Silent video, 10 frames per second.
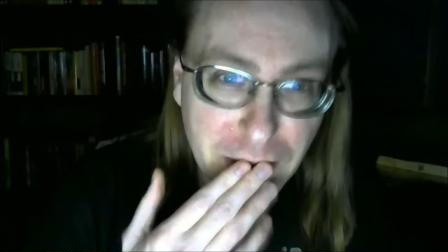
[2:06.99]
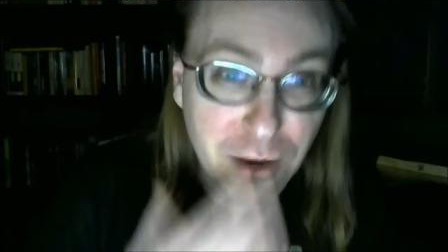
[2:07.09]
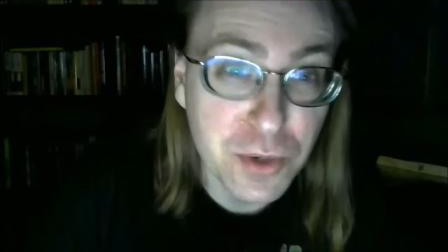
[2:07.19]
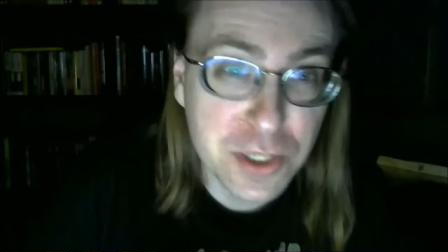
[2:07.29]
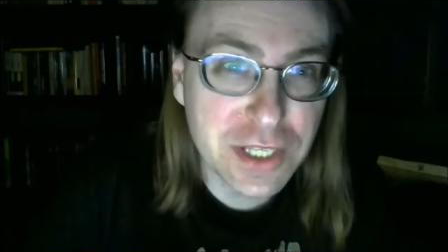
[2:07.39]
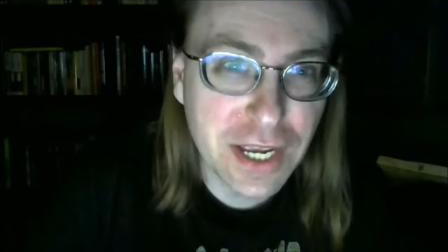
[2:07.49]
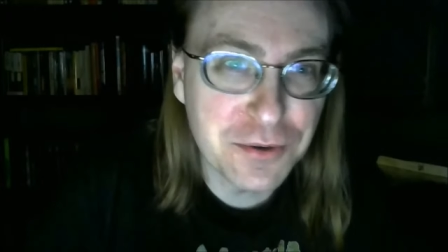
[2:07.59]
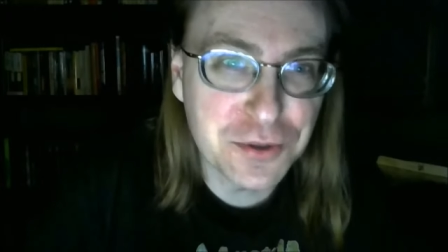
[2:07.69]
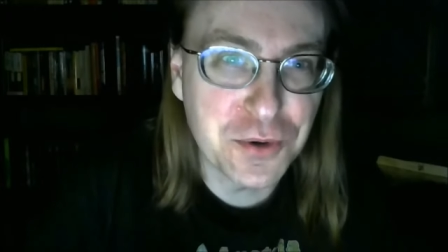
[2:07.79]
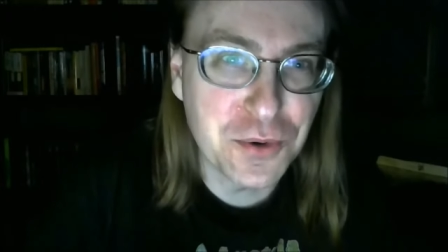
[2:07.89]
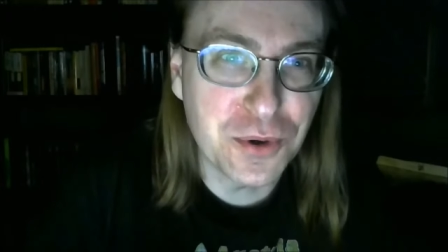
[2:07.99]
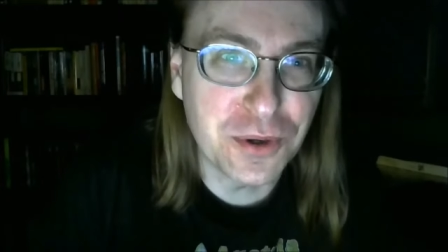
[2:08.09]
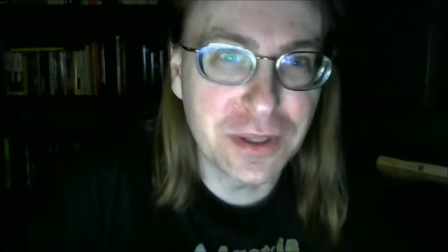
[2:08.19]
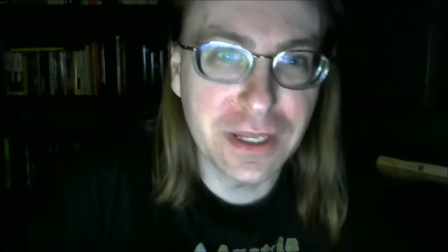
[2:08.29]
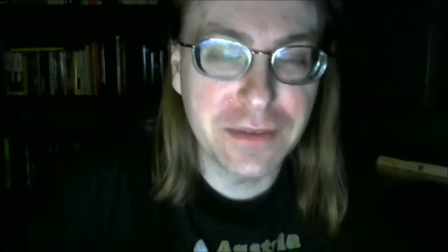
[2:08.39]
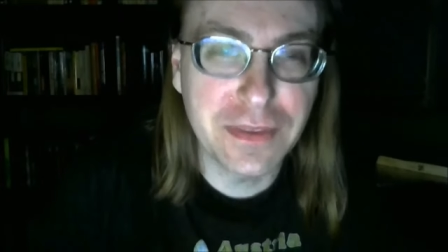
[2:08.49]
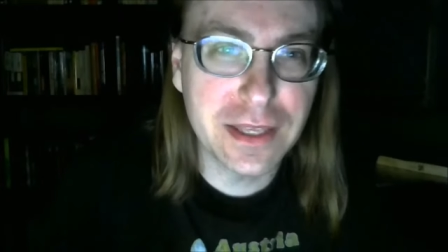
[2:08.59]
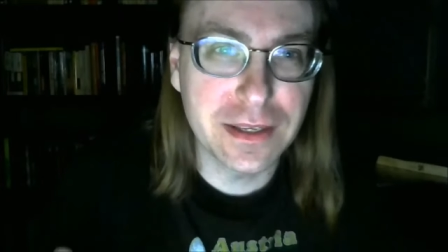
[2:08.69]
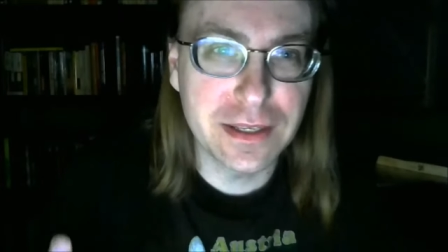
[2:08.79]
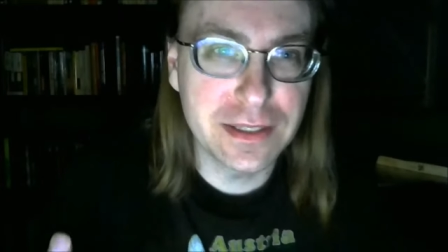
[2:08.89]
Which sounds cool. Like, if that
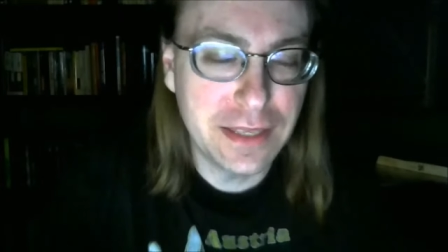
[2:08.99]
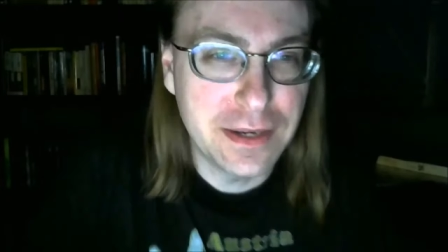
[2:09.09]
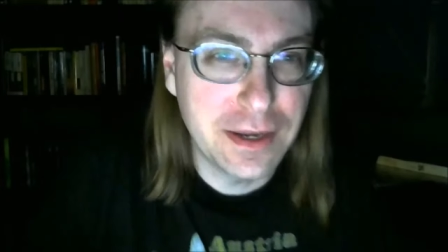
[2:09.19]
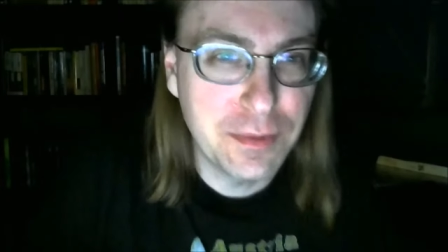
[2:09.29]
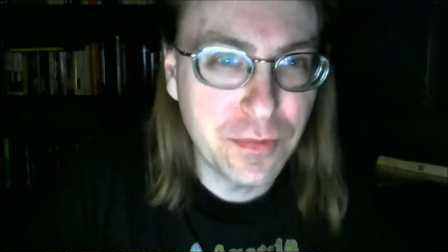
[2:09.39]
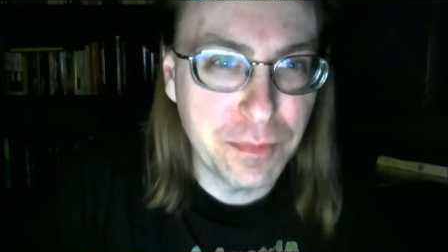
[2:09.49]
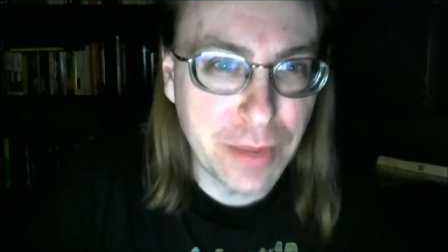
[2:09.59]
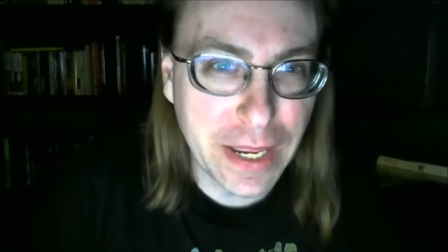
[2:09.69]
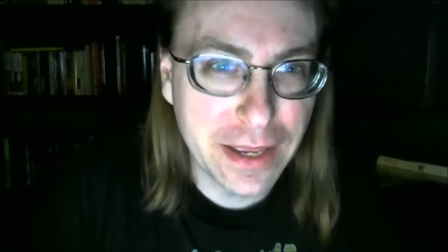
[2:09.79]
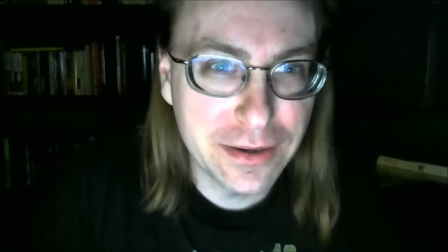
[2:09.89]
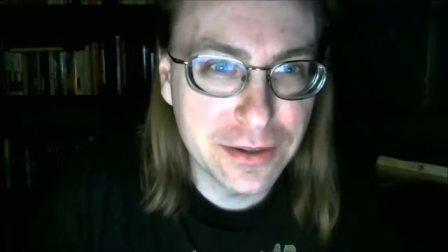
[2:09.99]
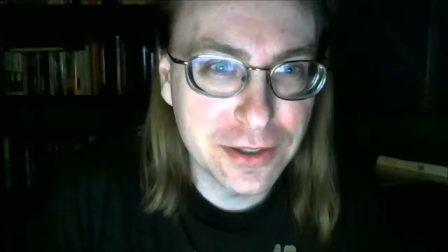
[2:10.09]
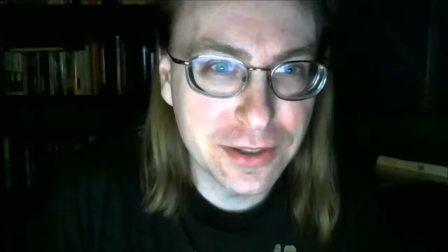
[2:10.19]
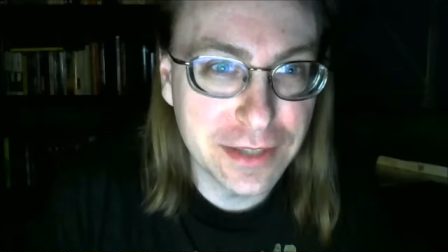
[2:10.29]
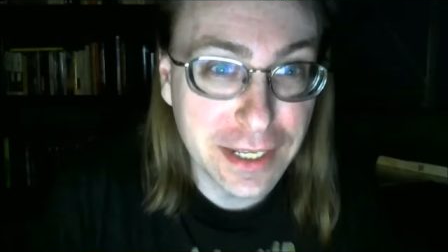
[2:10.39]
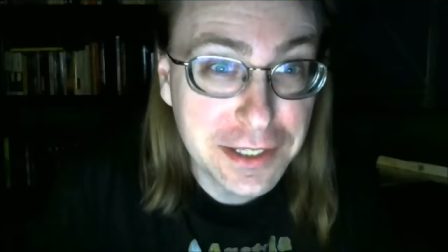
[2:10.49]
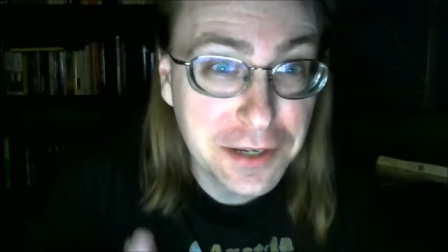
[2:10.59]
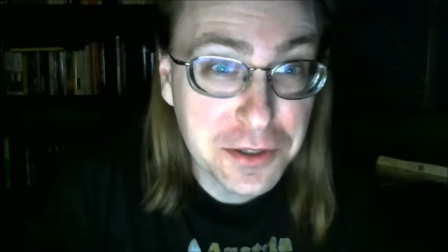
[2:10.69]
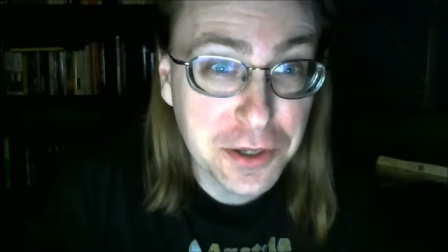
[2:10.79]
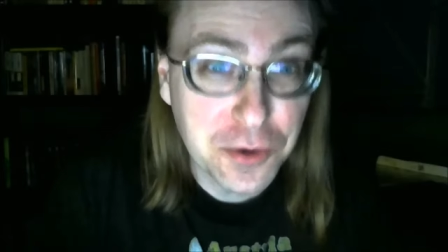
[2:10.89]
is that the name of a band? That sounds
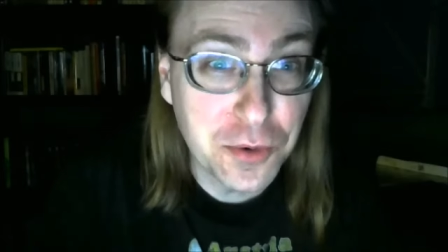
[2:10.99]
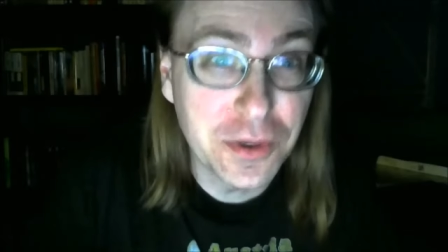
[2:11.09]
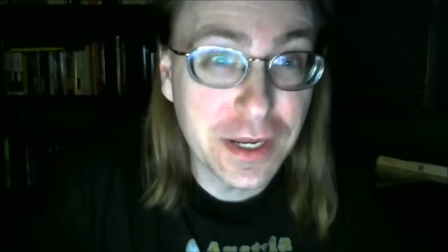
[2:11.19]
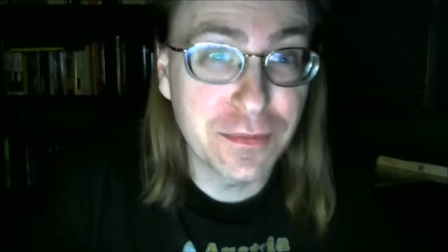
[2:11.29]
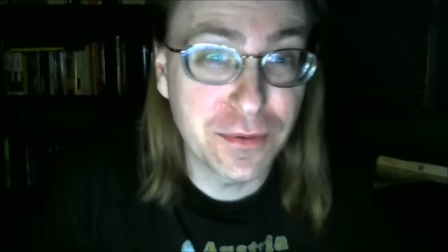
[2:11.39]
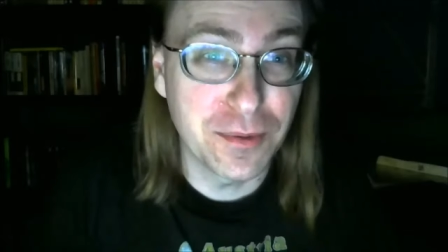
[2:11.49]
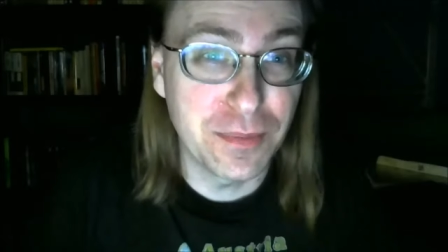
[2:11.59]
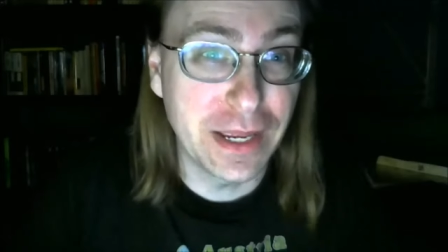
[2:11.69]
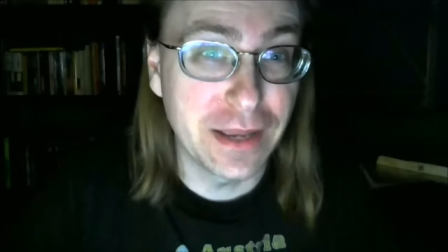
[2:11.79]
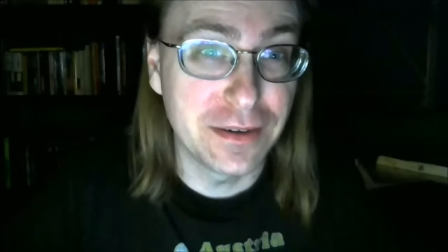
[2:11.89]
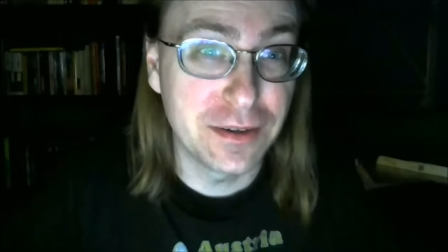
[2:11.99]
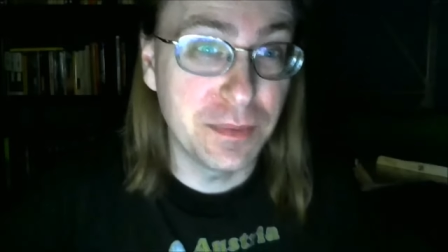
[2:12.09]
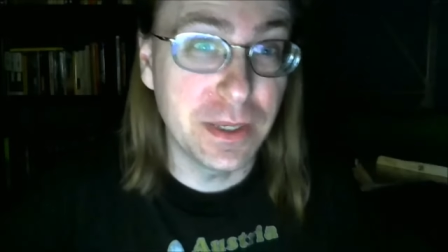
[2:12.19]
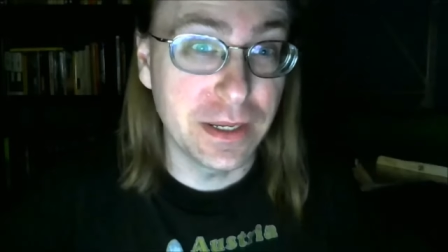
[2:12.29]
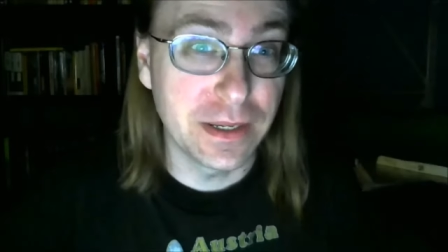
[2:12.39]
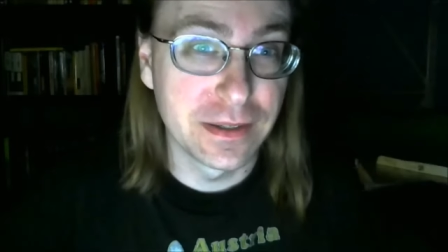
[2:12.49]
like a cool name for a band to me.